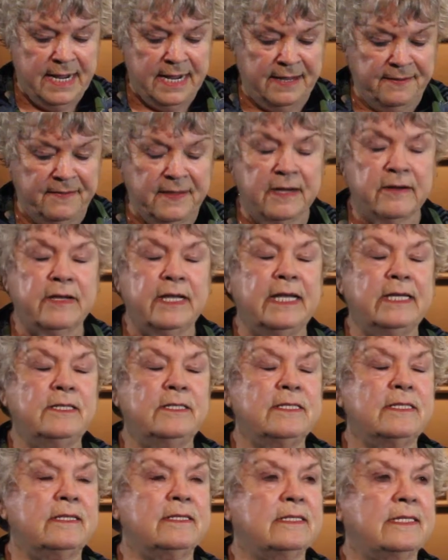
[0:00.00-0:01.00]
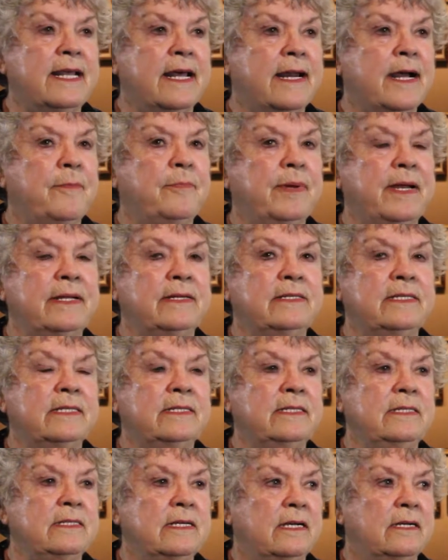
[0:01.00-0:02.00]
And there he set up and
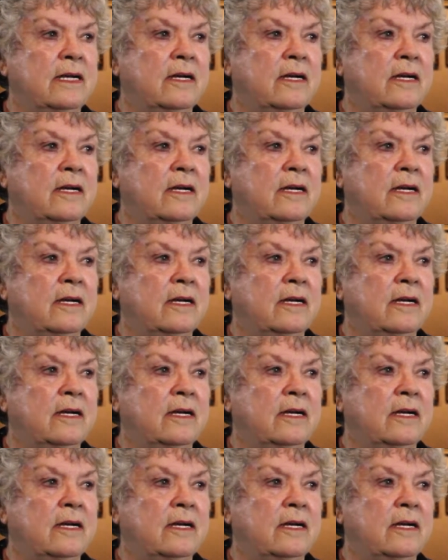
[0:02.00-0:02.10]
did